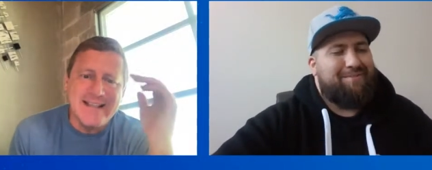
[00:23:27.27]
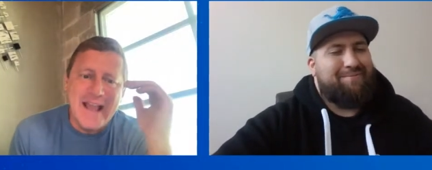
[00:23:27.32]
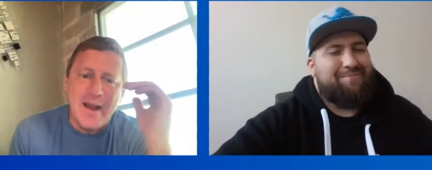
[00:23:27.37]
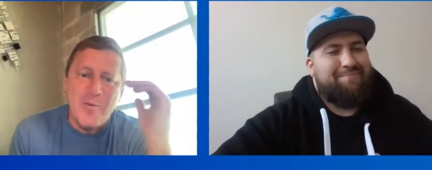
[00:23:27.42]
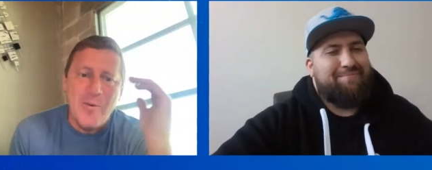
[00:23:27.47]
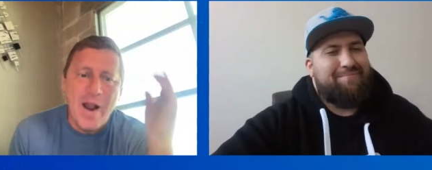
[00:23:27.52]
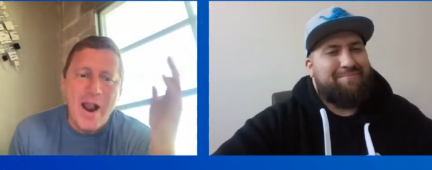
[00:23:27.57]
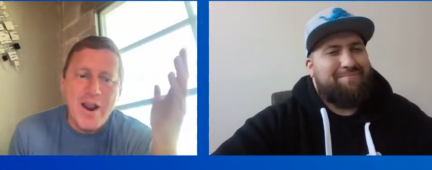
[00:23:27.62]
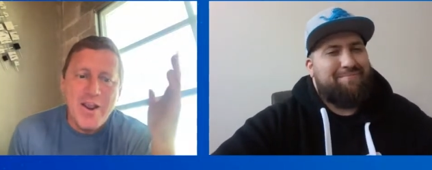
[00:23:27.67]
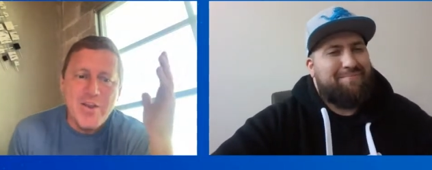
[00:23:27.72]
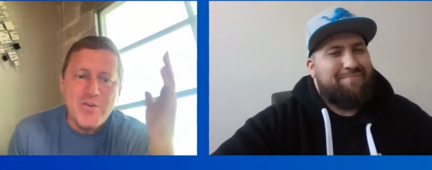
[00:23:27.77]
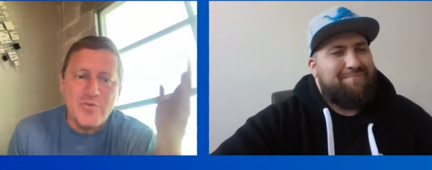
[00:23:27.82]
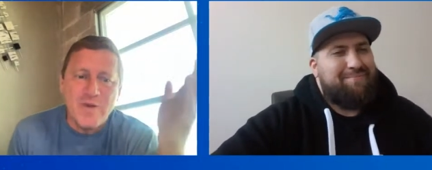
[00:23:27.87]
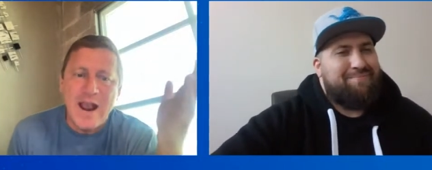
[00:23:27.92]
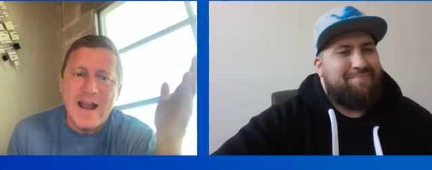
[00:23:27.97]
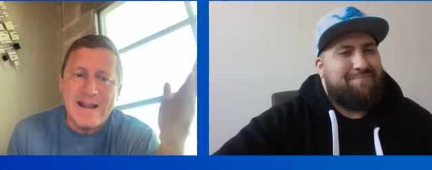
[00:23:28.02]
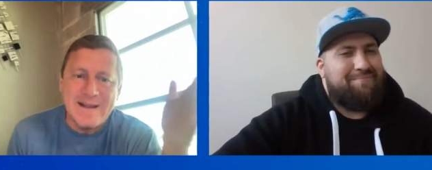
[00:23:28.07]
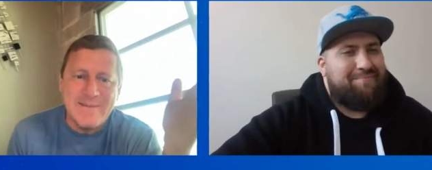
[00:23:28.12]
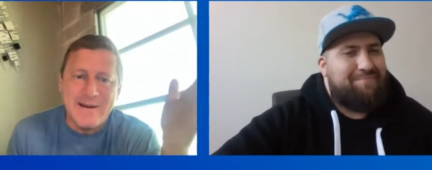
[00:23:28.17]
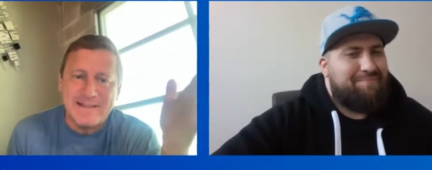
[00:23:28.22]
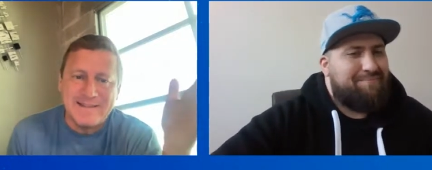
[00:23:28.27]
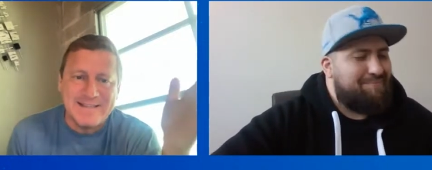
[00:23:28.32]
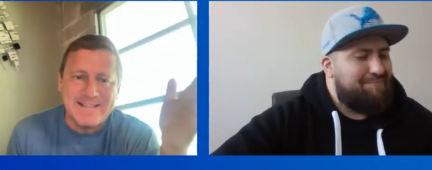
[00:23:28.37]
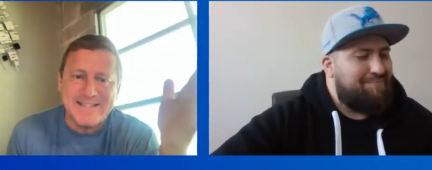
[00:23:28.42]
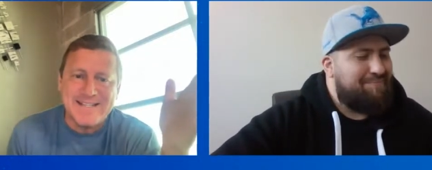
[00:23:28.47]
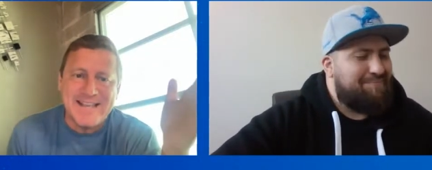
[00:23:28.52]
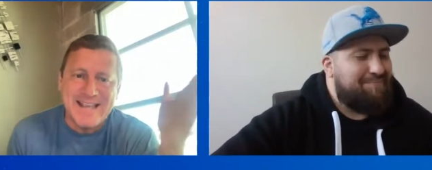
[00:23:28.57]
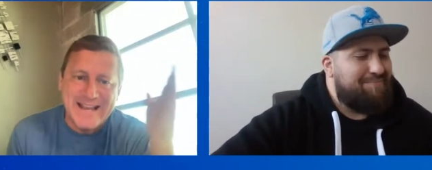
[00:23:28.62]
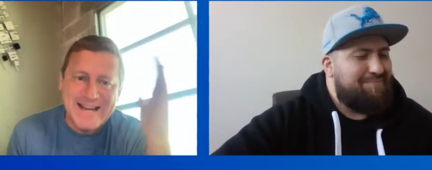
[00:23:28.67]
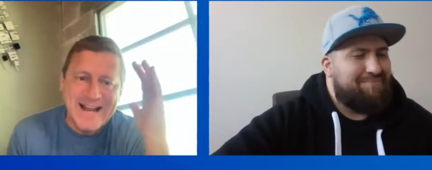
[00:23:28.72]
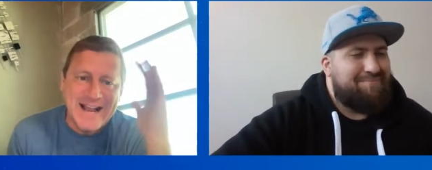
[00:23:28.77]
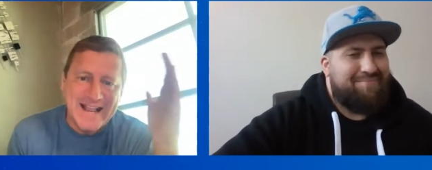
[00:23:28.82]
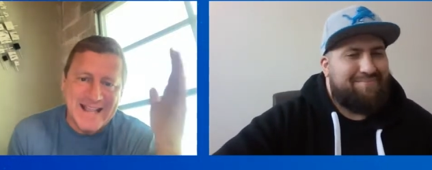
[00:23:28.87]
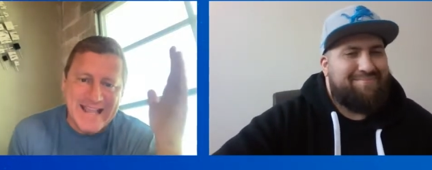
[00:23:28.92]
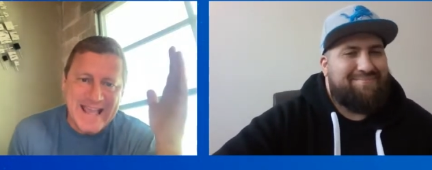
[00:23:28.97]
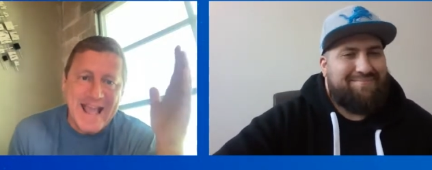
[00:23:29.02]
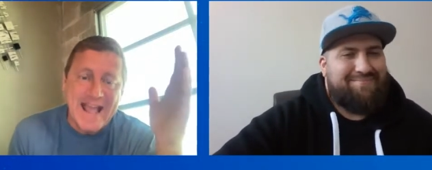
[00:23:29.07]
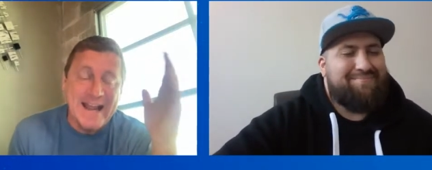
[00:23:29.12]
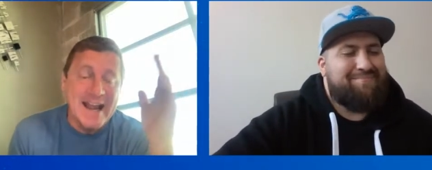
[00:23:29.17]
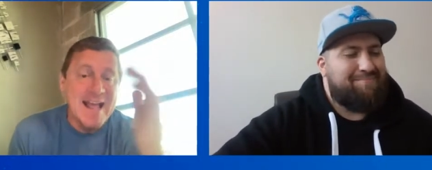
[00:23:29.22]
Speaker 1: Yeah. Why are you writing about this kid
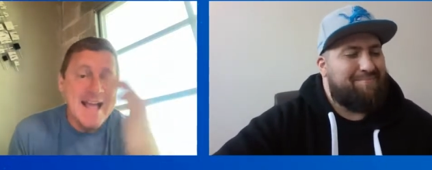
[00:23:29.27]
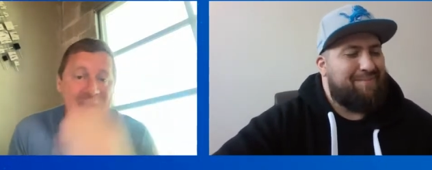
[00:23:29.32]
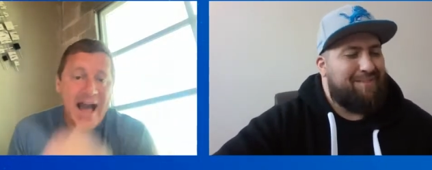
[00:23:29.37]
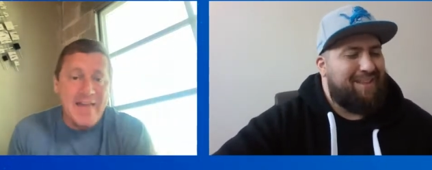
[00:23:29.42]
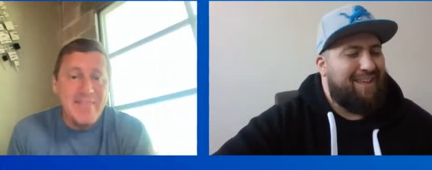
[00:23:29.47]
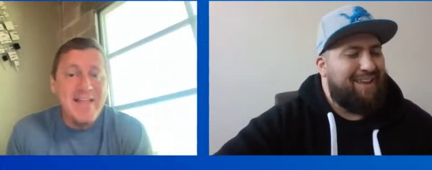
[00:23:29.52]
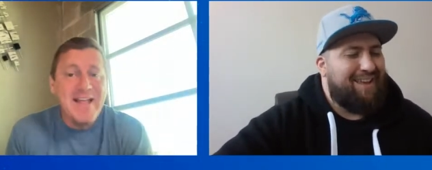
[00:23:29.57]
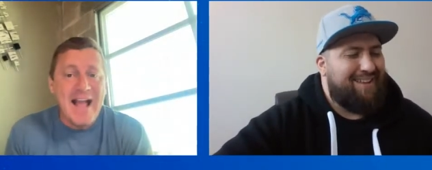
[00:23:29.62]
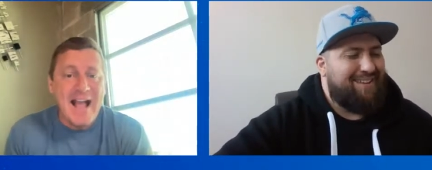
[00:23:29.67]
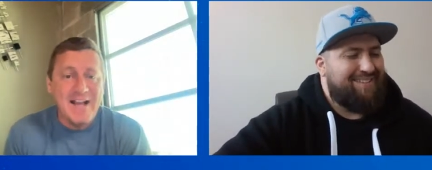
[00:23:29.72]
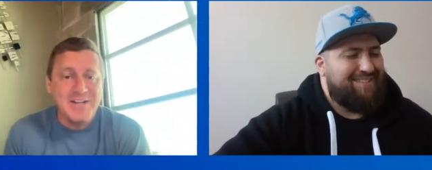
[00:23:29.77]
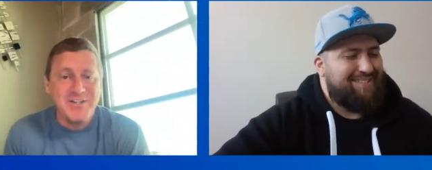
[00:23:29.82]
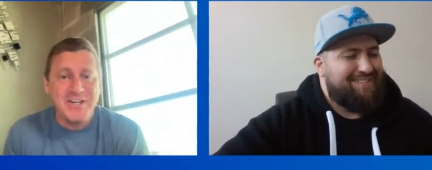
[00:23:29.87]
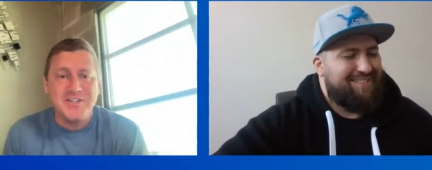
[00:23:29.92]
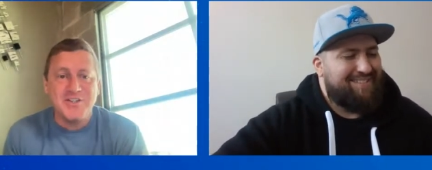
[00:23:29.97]
again? I yeah. think I actually